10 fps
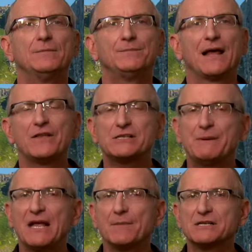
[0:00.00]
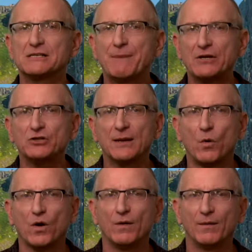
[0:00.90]
Now this becomes especially
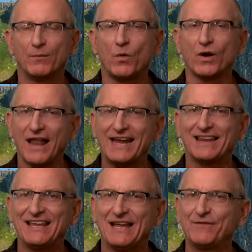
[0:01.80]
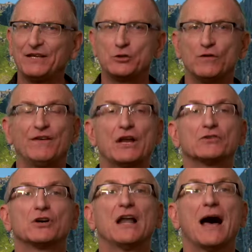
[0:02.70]
more, more likely if these UV
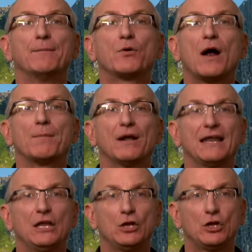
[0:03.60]
gels are not properly